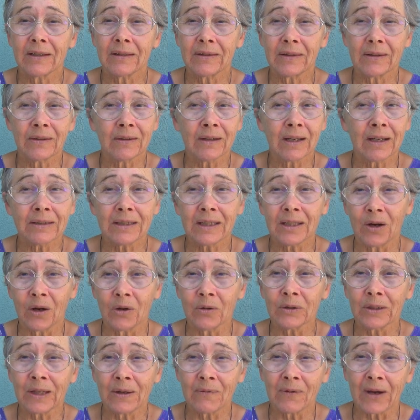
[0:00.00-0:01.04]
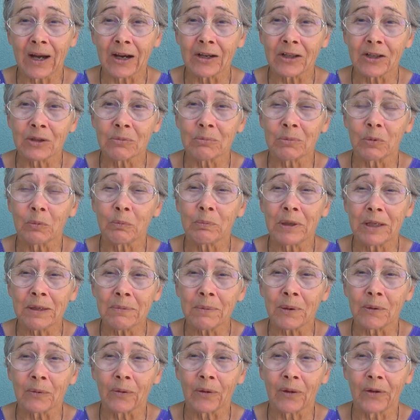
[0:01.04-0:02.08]
They're not the only valuable
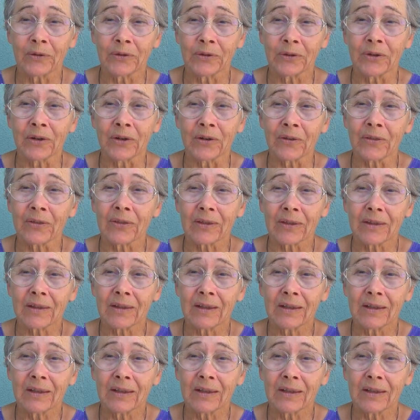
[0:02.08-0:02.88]
people on Earth.